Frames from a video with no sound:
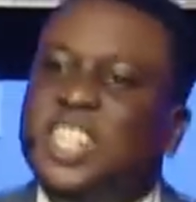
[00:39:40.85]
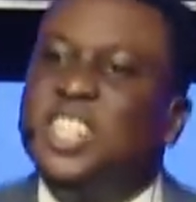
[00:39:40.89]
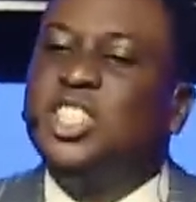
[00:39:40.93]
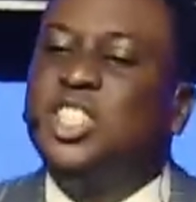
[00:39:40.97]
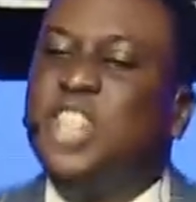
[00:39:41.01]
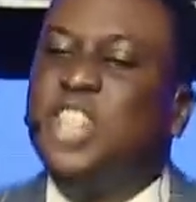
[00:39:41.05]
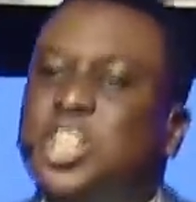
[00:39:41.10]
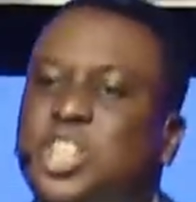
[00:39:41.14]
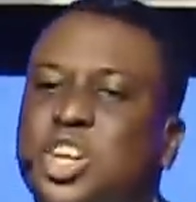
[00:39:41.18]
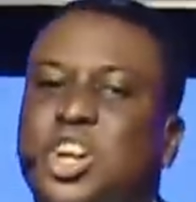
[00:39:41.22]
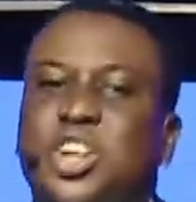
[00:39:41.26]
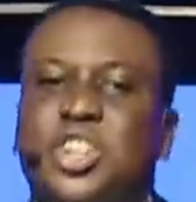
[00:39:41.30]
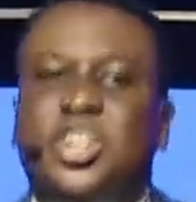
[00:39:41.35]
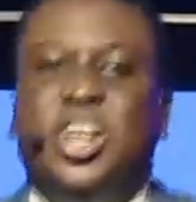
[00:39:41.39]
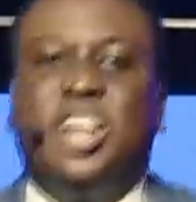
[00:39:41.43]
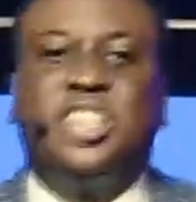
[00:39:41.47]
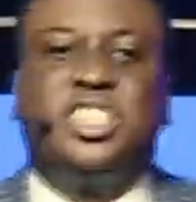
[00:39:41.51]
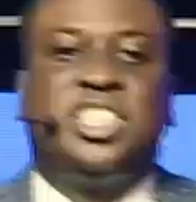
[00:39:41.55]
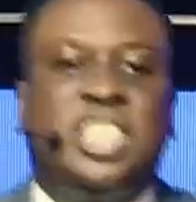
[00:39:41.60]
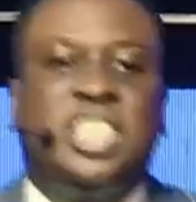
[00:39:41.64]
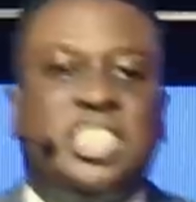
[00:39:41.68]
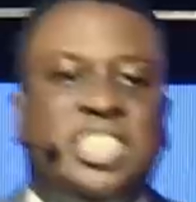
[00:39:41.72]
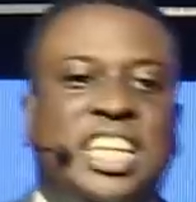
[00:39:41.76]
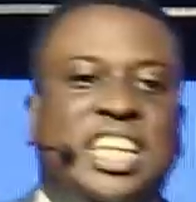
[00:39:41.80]
Did you
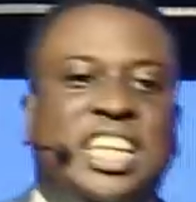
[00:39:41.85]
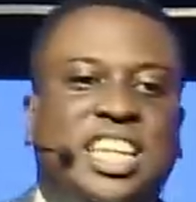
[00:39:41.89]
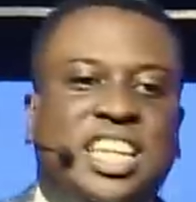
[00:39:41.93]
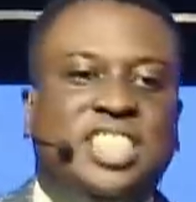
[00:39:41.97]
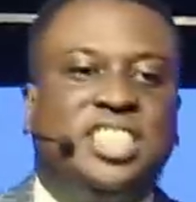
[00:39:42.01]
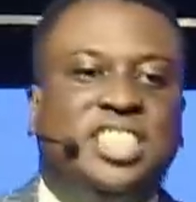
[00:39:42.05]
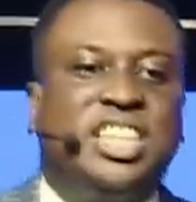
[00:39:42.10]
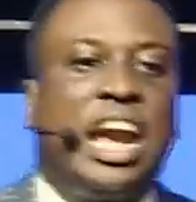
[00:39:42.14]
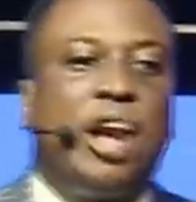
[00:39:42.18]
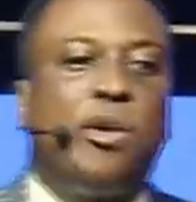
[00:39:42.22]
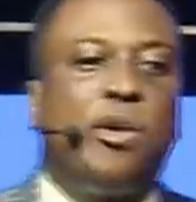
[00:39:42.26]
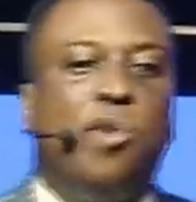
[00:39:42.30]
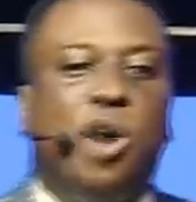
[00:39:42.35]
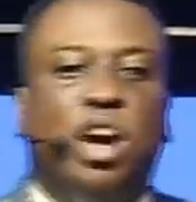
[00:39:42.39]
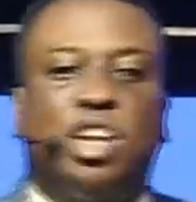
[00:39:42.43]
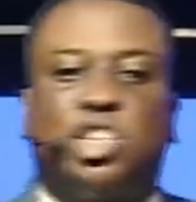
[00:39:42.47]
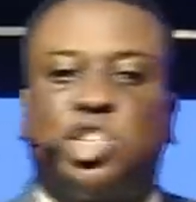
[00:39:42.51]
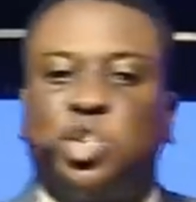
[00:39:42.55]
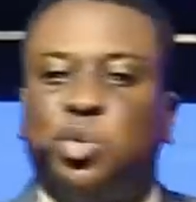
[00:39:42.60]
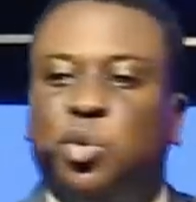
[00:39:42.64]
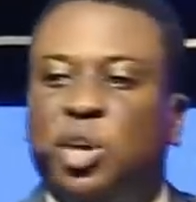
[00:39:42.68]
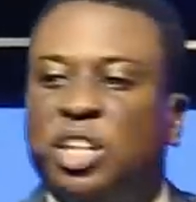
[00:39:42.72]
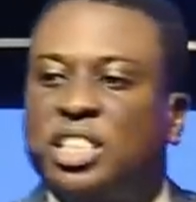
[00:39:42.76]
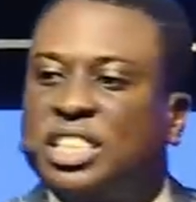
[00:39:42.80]
notice it is I walk
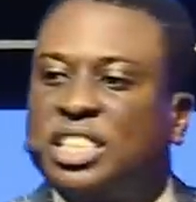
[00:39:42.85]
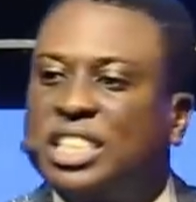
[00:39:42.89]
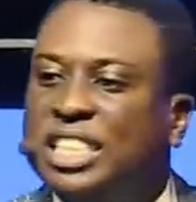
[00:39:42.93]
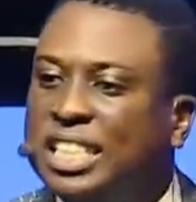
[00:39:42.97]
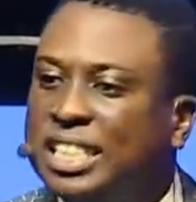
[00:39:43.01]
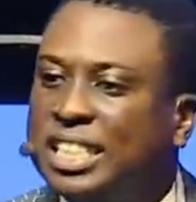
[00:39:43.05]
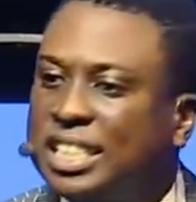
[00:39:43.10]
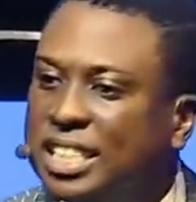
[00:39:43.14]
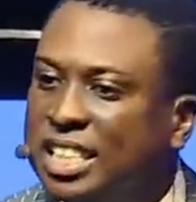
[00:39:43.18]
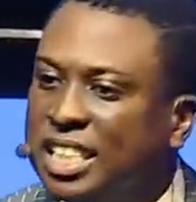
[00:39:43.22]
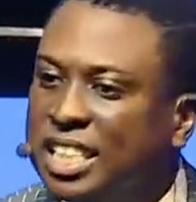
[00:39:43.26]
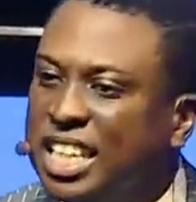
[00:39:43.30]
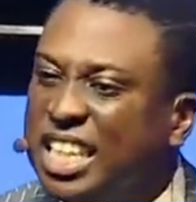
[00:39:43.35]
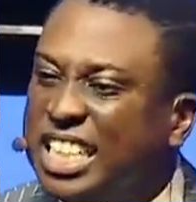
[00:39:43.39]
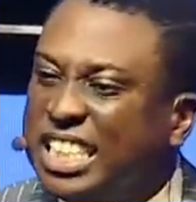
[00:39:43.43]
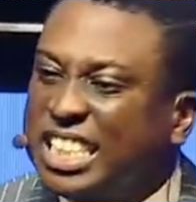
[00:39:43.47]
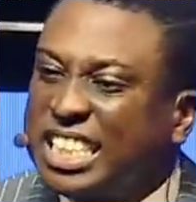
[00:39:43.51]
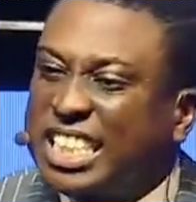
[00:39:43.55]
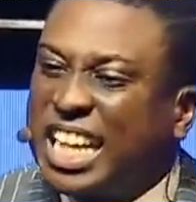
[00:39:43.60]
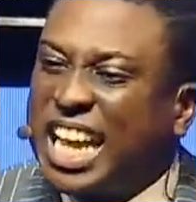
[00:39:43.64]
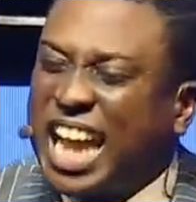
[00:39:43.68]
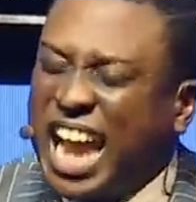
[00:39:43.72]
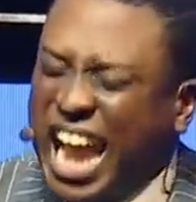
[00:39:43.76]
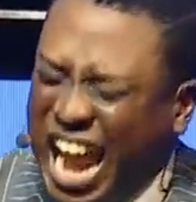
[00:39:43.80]
towards it? He
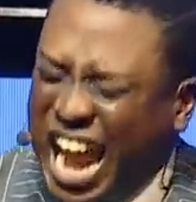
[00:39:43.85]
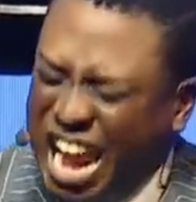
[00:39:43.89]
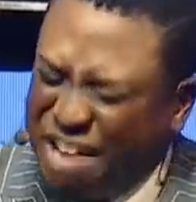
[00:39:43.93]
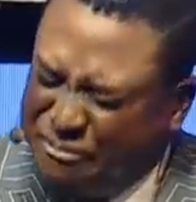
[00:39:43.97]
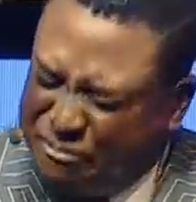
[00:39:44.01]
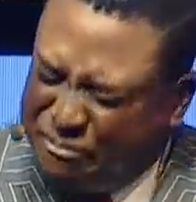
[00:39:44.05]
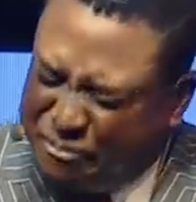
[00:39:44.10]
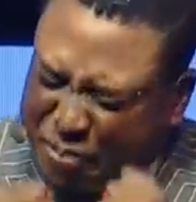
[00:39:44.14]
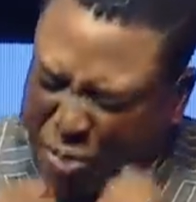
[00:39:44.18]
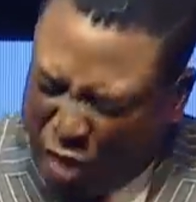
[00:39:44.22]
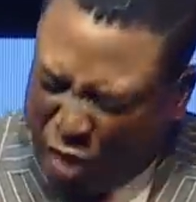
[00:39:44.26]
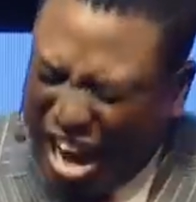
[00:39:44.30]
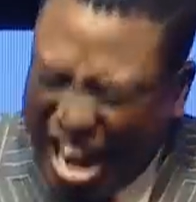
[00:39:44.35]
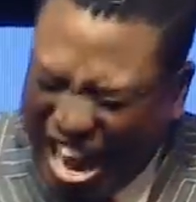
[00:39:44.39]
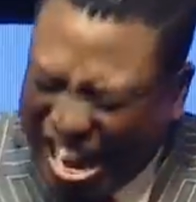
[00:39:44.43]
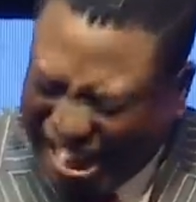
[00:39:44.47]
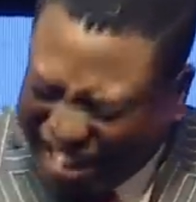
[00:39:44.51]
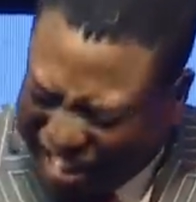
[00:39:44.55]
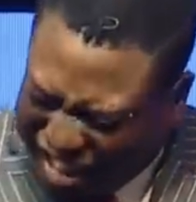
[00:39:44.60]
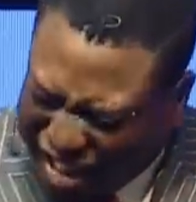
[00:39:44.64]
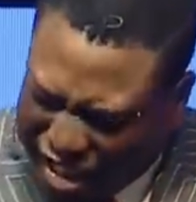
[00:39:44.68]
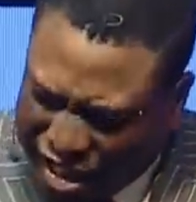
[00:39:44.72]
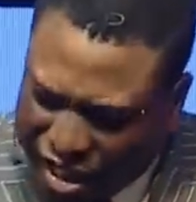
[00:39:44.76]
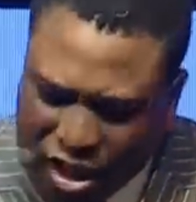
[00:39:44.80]
said, I
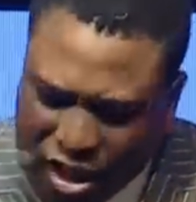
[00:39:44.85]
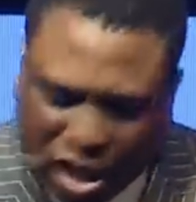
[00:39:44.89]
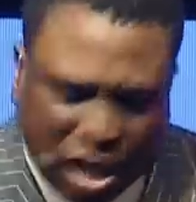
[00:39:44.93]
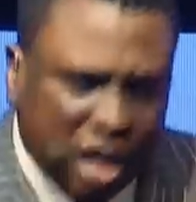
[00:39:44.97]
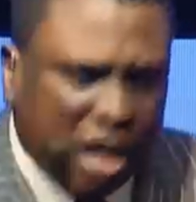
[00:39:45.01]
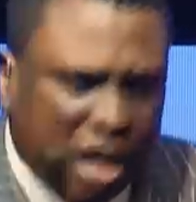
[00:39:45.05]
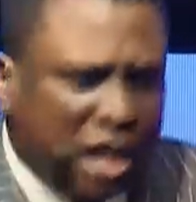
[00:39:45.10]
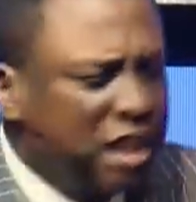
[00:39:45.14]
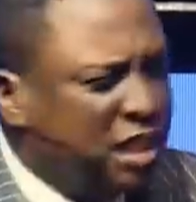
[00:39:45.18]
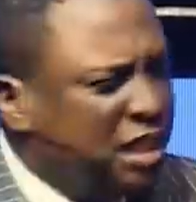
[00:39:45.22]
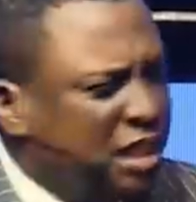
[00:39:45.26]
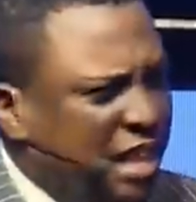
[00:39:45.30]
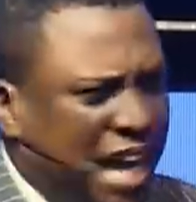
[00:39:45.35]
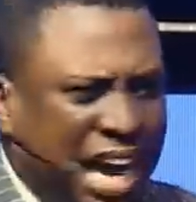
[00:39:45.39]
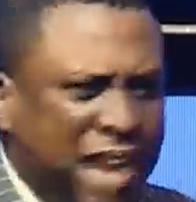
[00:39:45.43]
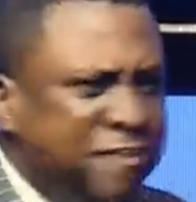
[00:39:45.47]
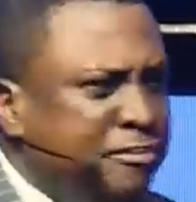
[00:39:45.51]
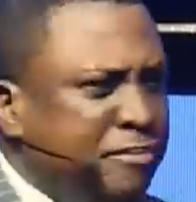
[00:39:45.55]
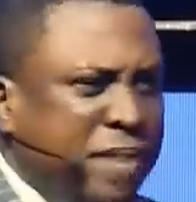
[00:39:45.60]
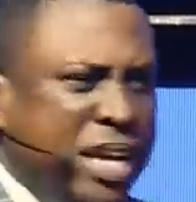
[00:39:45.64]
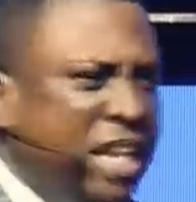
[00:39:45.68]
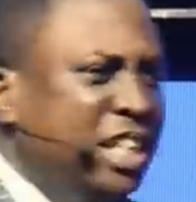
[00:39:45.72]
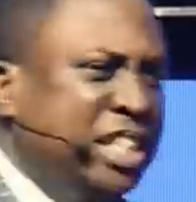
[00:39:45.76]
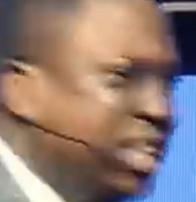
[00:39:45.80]
press. That
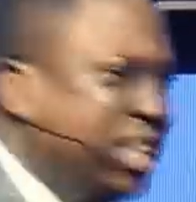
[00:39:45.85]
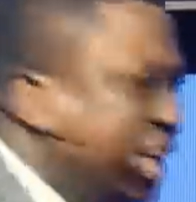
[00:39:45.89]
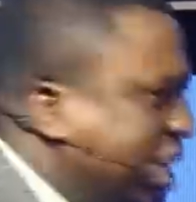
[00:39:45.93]
means